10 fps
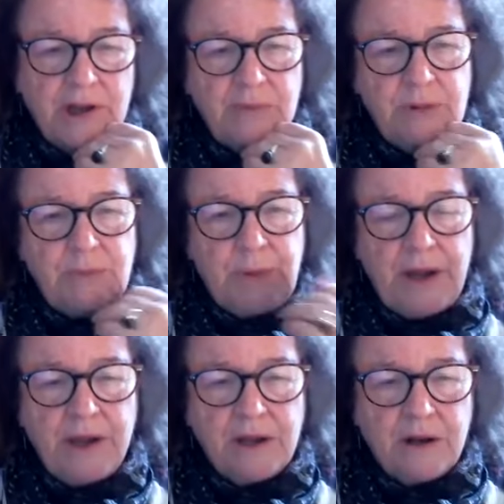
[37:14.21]
have been
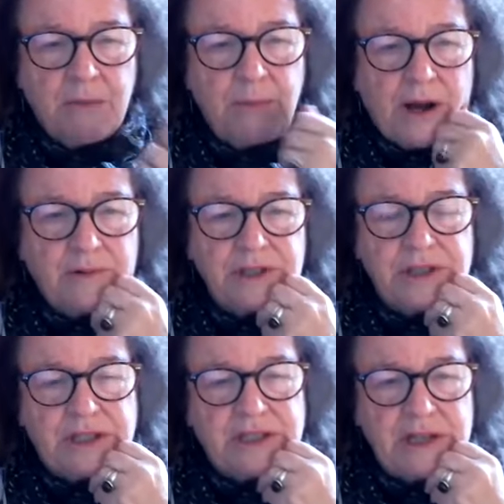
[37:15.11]
paying about
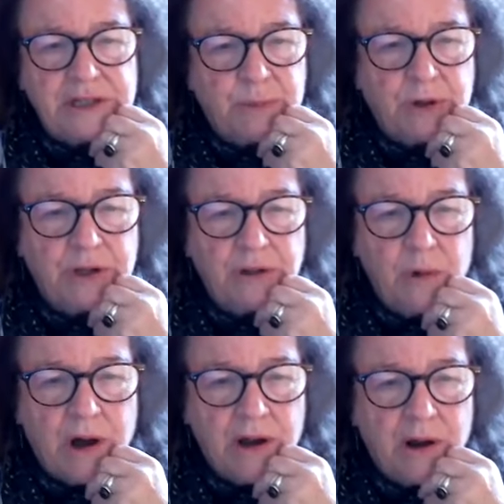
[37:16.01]
6 cents per
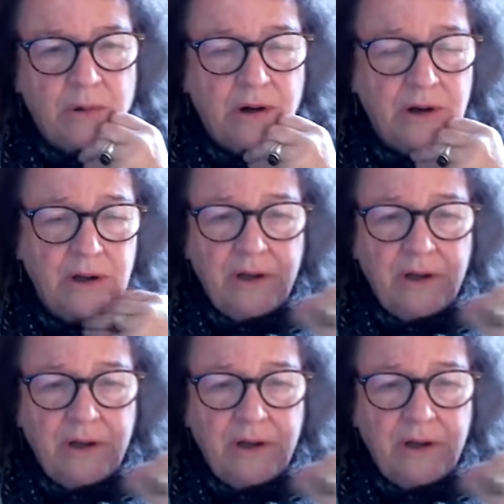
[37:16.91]
kilowatt hour,